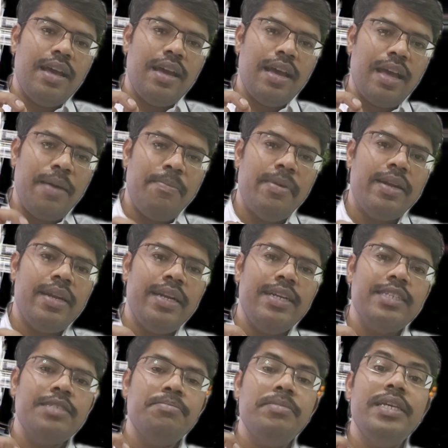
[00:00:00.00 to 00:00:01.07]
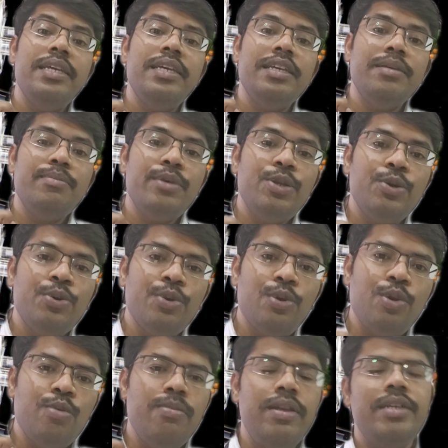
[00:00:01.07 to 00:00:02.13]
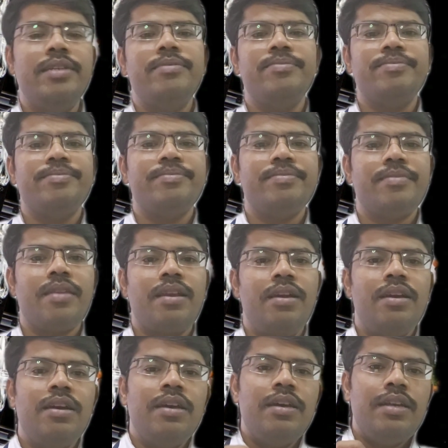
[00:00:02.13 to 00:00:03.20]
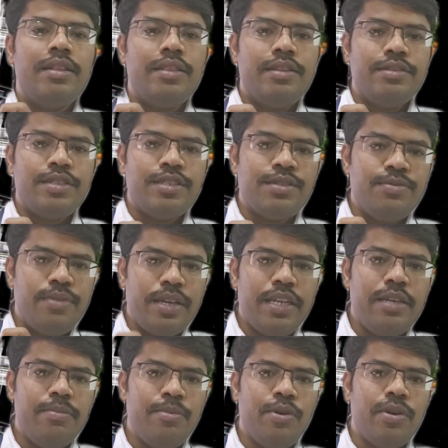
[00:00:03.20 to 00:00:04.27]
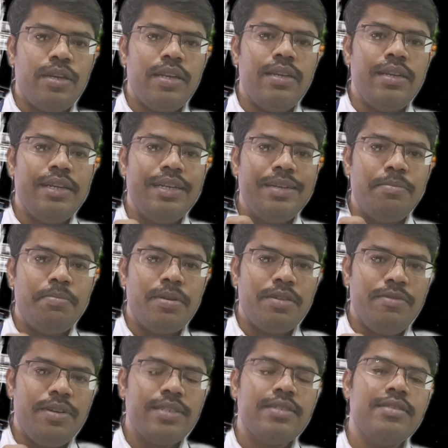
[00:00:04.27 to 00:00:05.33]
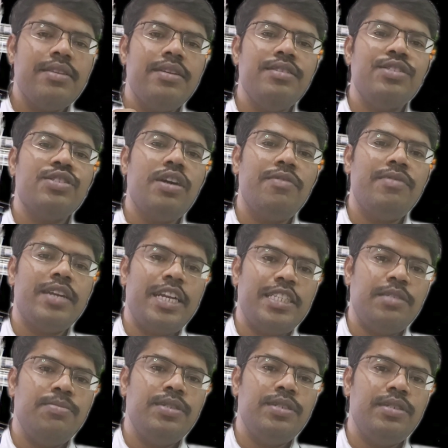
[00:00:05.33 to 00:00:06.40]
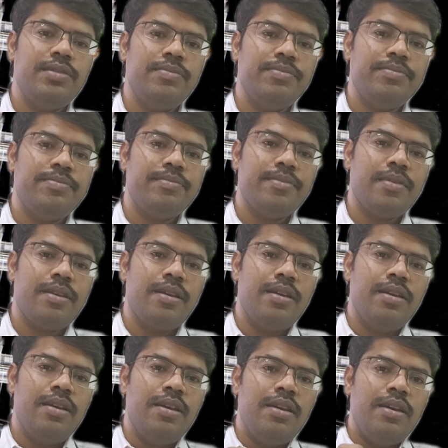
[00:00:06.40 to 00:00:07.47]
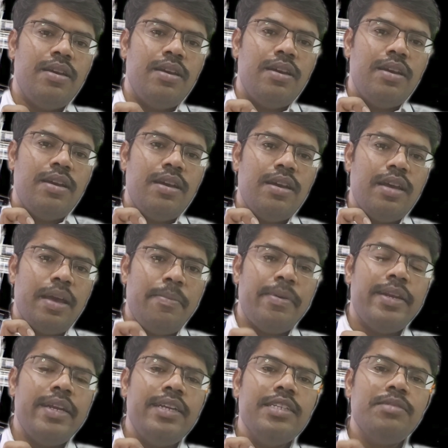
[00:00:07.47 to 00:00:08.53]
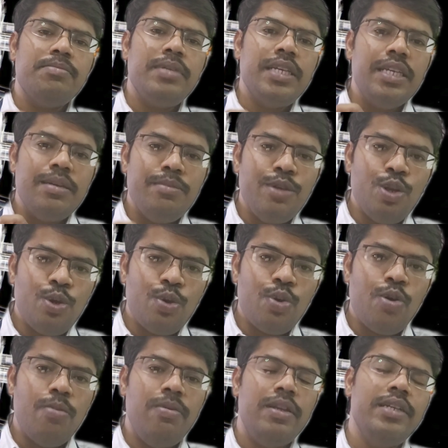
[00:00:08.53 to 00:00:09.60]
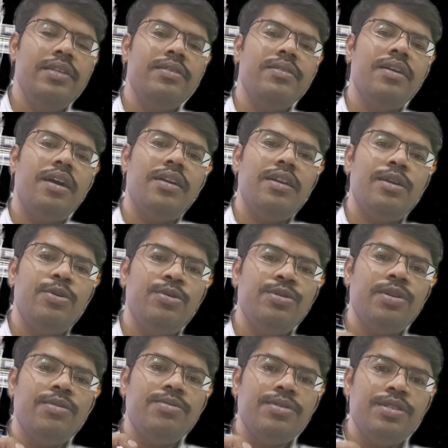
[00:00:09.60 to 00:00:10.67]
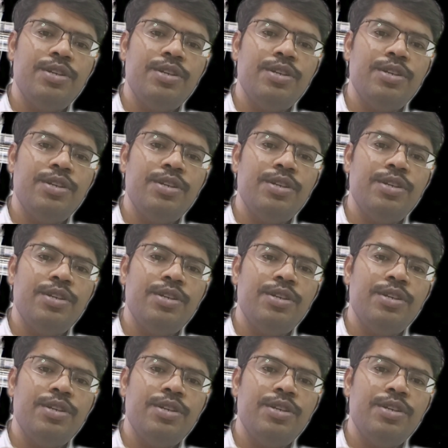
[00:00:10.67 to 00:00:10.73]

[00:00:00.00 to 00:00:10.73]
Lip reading: hepatitis B immunoglobulin. This is very important. It prevents the risk of transmission. Hepatitis B immunoglobulin at a dose of